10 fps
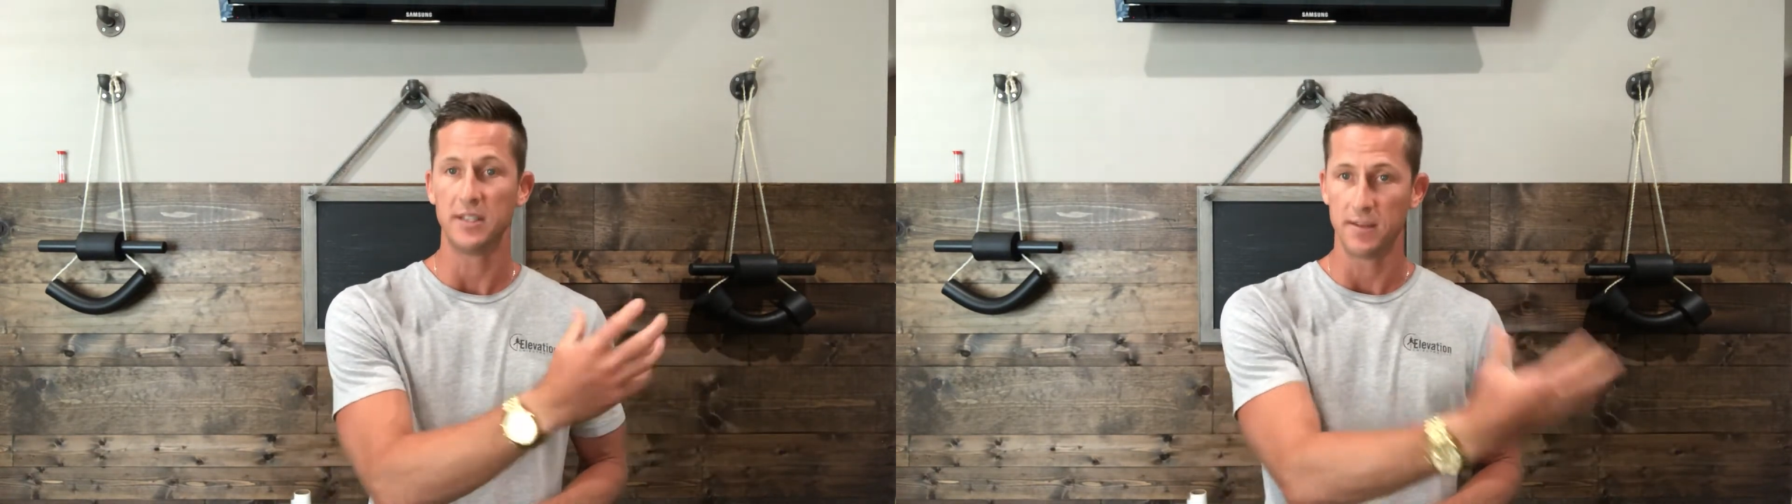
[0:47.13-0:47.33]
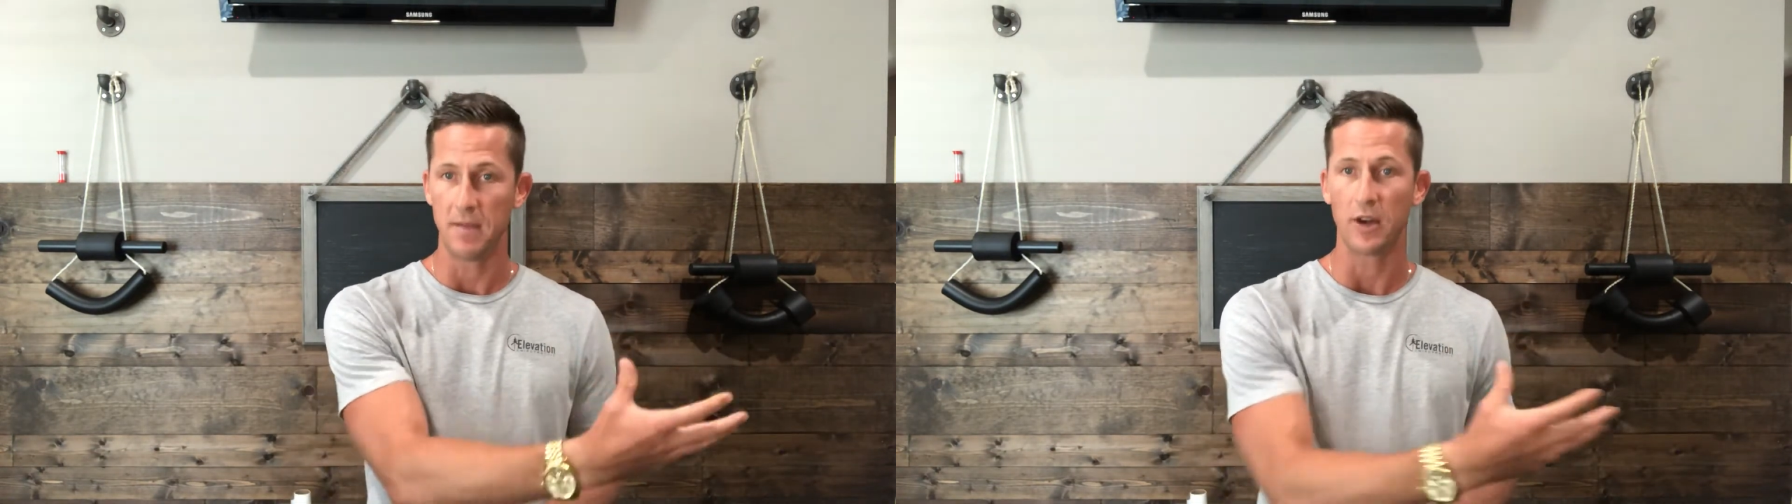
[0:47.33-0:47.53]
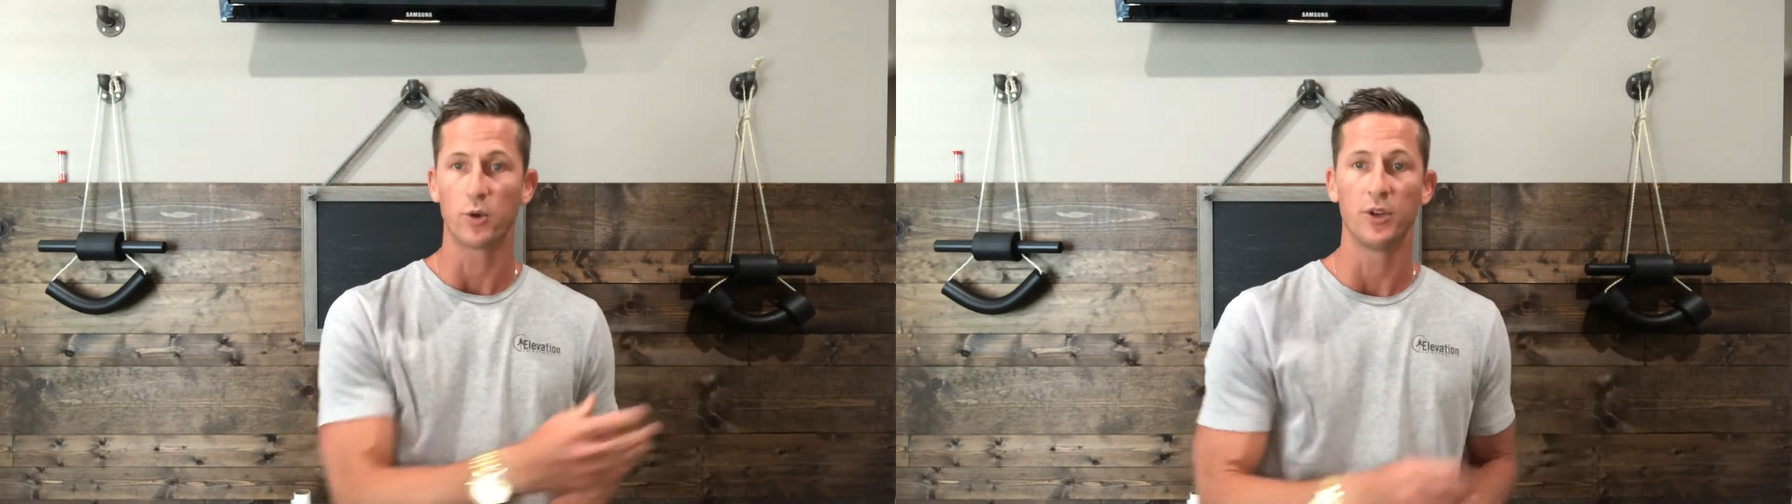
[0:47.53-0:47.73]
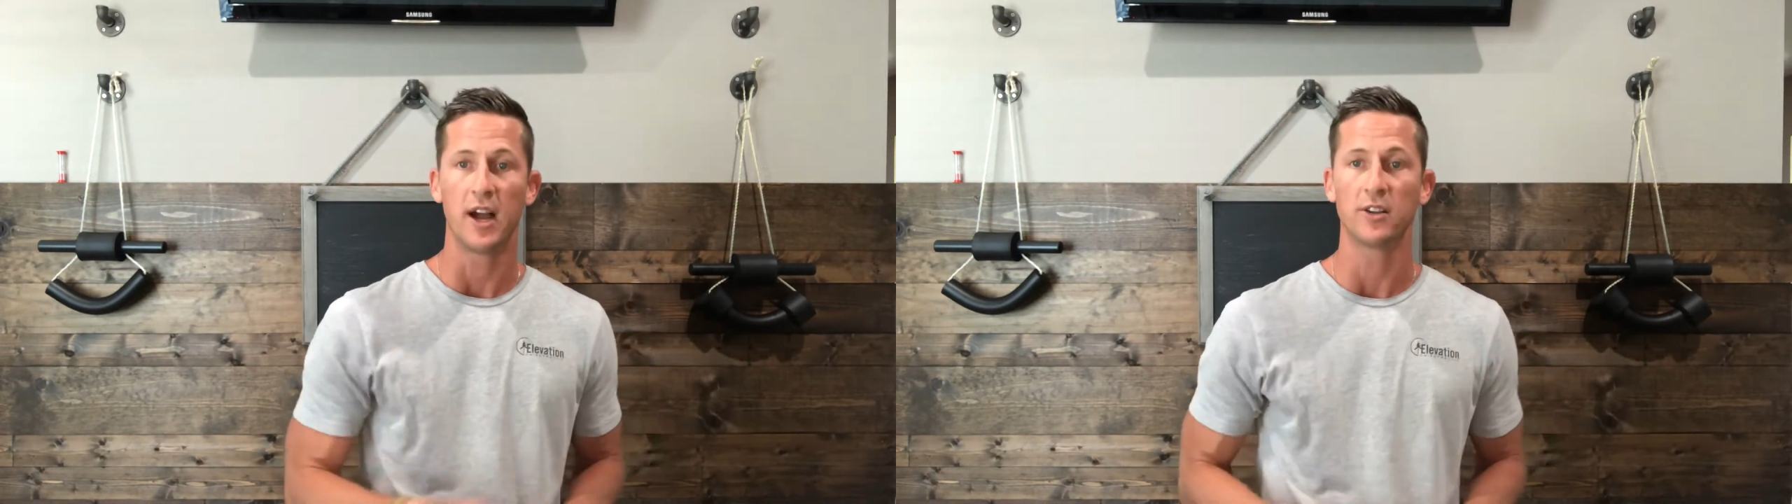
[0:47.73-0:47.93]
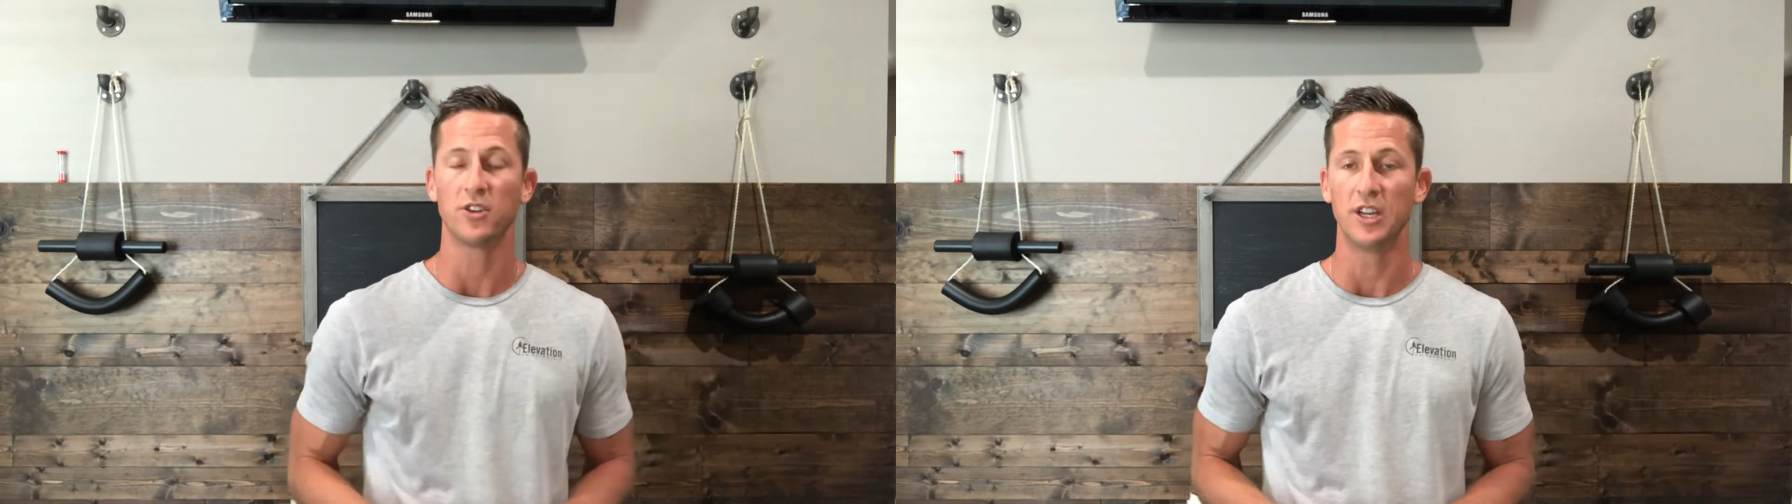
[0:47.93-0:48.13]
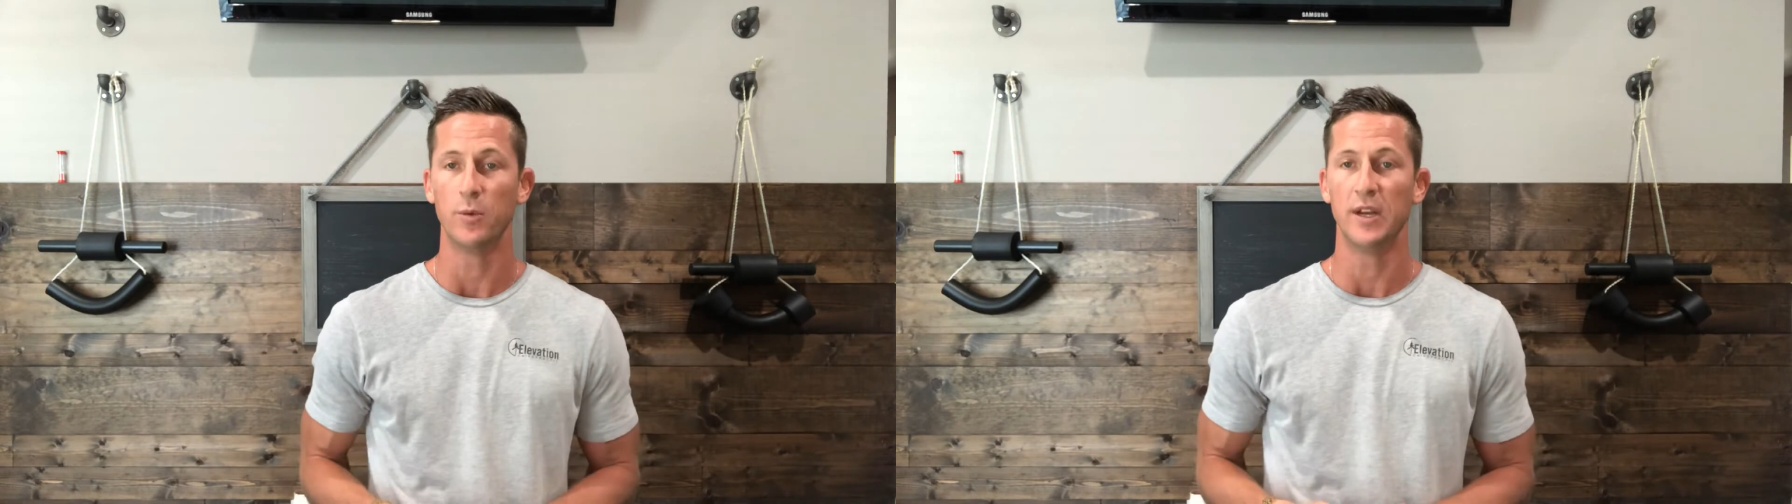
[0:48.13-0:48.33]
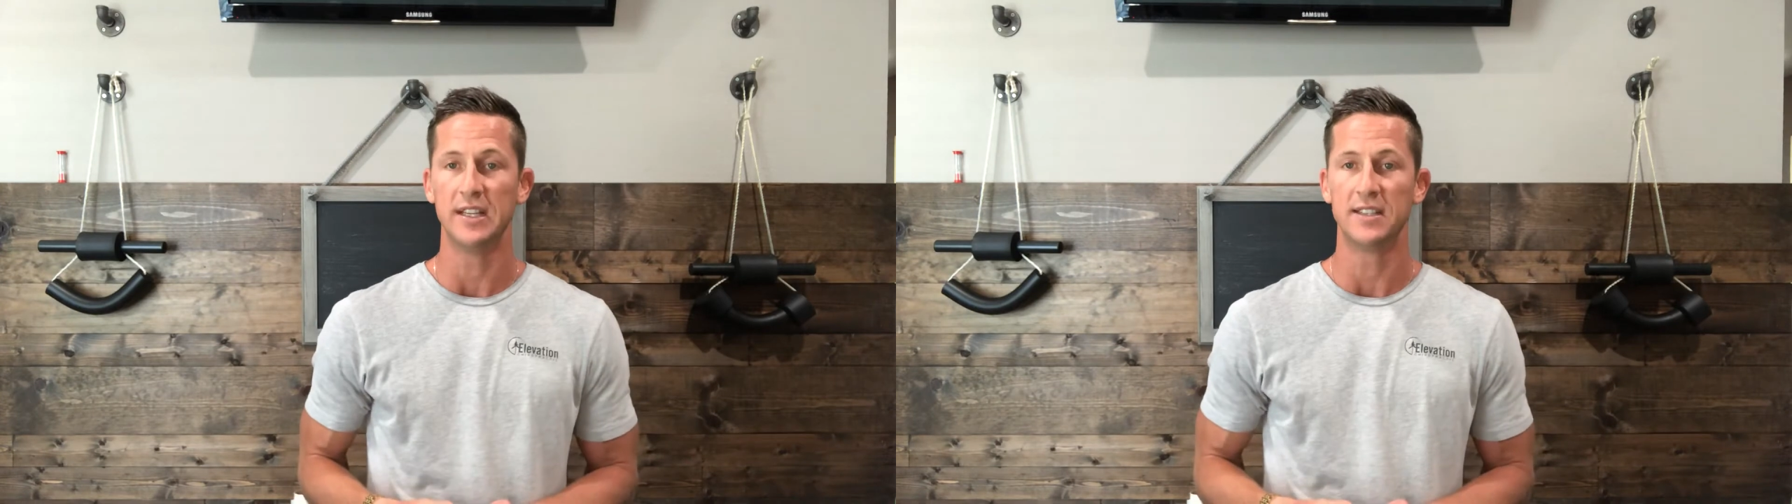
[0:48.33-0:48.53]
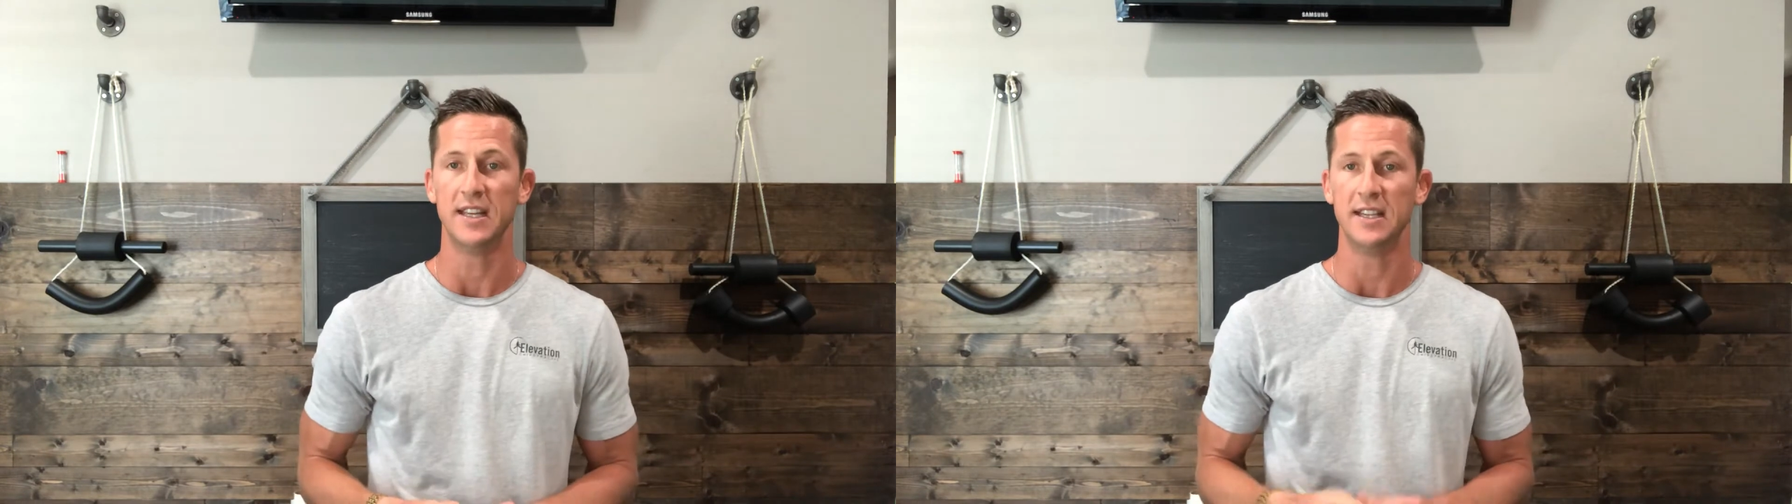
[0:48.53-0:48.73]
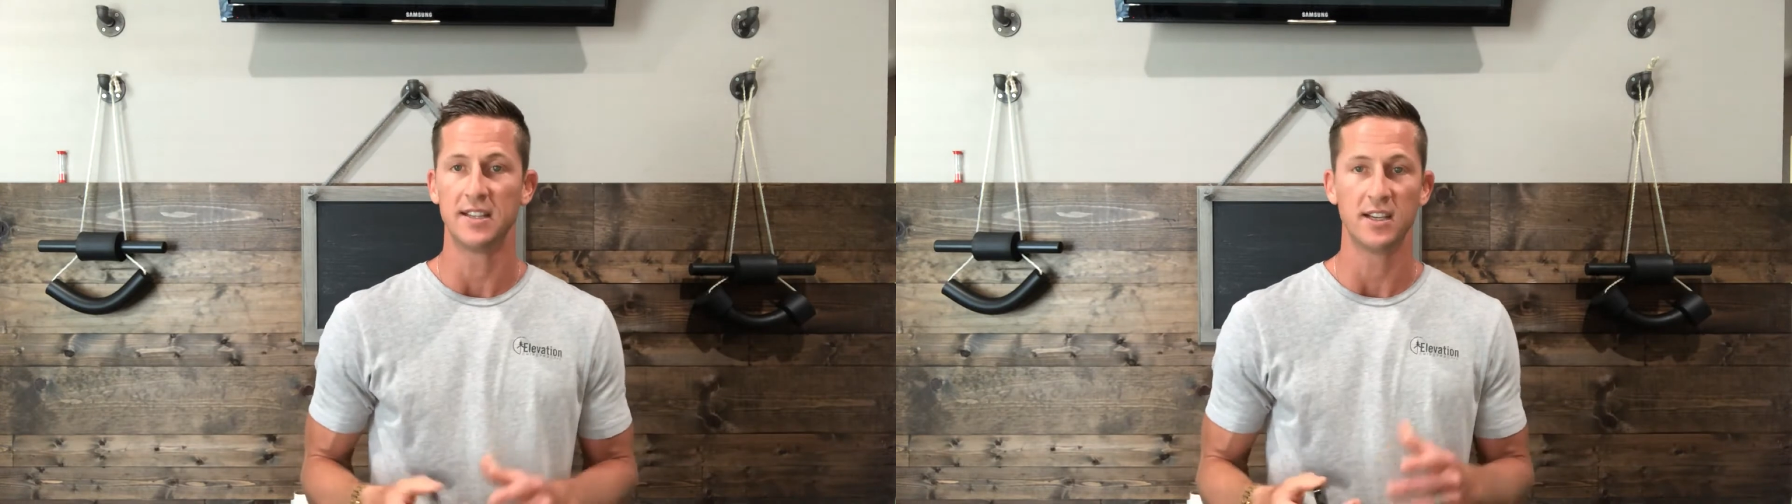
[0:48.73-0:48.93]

He's a medical doctor, he reads these,